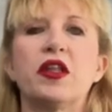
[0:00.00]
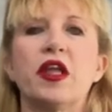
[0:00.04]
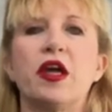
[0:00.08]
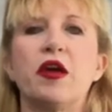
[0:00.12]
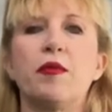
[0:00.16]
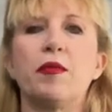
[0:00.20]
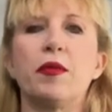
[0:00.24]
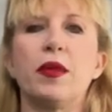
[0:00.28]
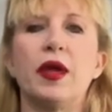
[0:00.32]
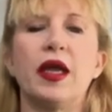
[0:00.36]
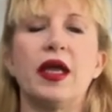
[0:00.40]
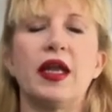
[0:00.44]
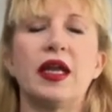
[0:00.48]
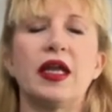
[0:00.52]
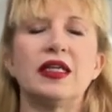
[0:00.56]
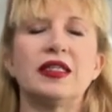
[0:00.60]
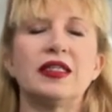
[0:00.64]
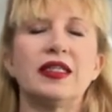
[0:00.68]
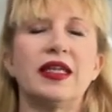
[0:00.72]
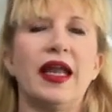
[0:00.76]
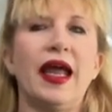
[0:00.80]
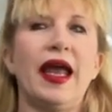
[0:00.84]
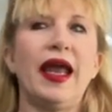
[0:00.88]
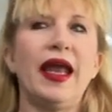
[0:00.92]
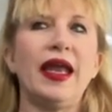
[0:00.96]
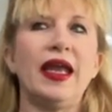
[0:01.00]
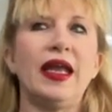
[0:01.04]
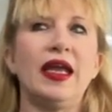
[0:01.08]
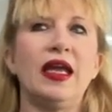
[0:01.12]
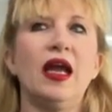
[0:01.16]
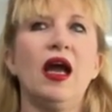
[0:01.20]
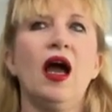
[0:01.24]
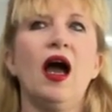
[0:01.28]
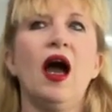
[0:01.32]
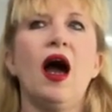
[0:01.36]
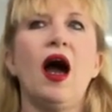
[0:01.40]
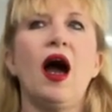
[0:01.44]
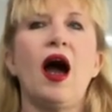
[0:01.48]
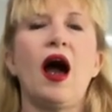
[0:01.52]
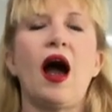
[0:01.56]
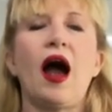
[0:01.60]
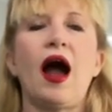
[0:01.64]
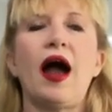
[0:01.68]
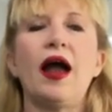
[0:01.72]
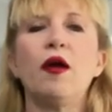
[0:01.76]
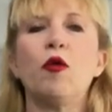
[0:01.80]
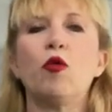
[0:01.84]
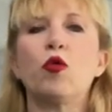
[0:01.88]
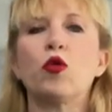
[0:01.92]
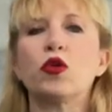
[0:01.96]
them and I said, hey,
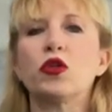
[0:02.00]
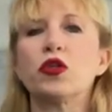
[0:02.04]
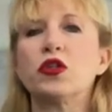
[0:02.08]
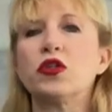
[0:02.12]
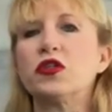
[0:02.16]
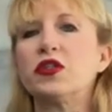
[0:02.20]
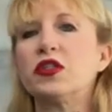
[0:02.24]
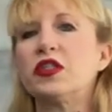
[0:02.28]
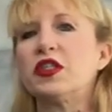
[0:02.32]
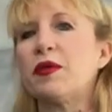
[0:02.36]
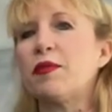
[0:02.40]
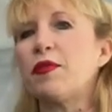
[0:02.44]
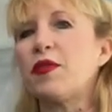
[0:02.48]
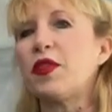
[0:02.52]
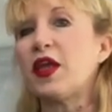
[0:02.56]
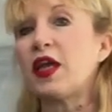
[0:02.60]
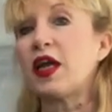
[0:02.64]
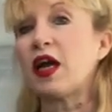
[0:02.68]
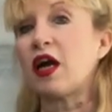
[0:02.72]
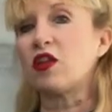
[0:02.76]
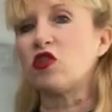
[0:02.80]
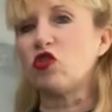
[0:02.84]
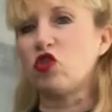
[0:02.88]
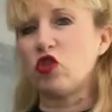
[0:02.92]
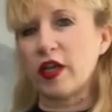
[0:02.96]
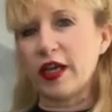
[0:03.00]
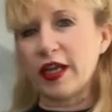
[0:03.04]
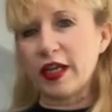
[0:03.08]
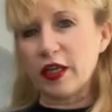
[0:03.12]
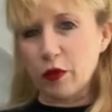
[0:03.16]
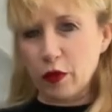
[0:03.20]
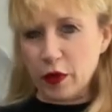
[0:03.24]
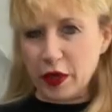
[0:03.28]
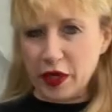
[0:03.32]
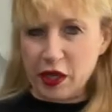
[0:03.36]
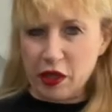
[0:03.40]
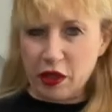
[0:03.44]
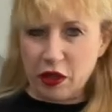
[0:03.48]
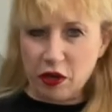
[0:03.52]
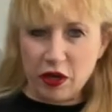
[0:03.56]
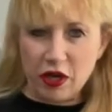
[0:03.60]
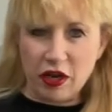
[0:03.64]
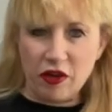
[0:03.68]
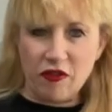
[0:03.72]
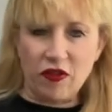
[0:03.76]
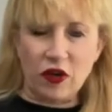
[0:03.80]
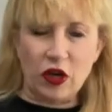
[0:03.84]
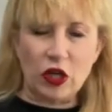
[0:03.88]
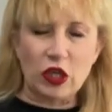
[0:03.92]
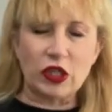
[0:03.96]
I ordered something on January
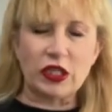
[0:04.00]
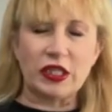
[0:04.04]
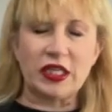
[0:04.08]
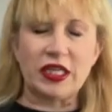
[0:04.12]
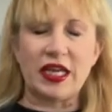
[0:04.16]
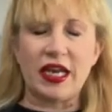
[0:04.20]
31st and